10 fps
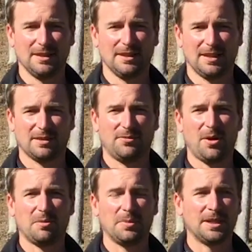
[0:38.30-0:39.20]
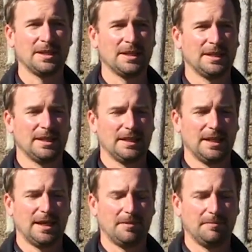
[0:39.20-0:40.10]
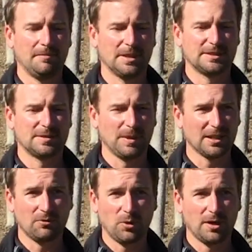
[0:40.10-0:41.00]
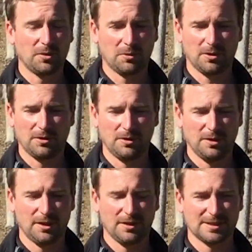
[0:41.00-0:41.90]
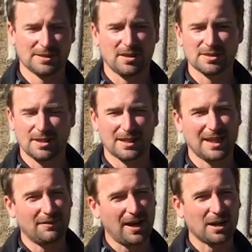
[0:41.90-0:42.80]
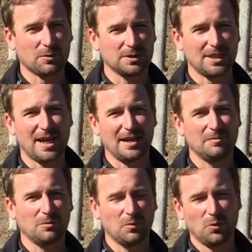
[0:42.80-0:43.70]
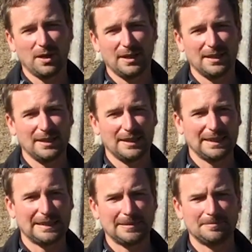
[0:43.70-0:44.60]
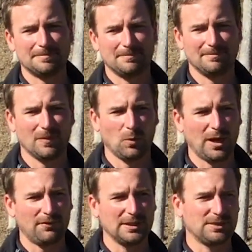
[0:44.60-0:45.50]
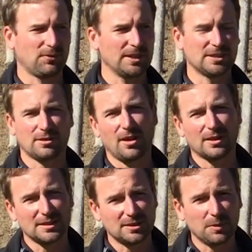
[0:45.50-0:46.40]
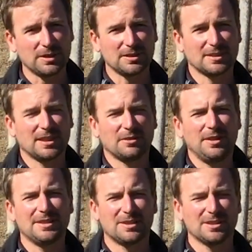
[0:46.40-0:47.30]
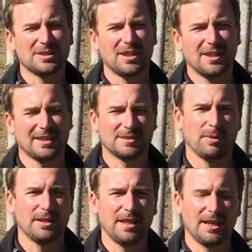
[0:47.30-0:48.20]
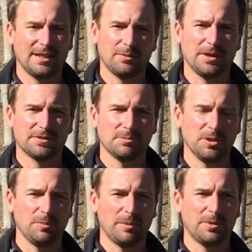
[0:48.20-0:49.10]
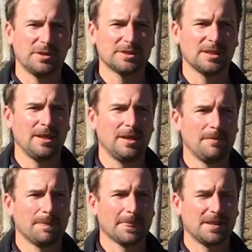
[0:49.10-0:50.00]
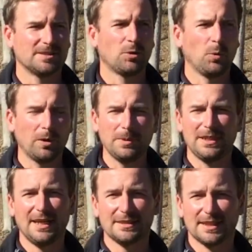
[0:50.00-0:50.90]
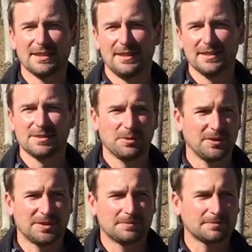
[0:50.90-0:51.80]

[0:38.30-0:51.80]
like fall. But speaking of winter, this is also that kind of awkward time when we have these freeze-thaw situations on greens. So I just thought I'd explain that. I know we have some new members, because there will be days like this where it's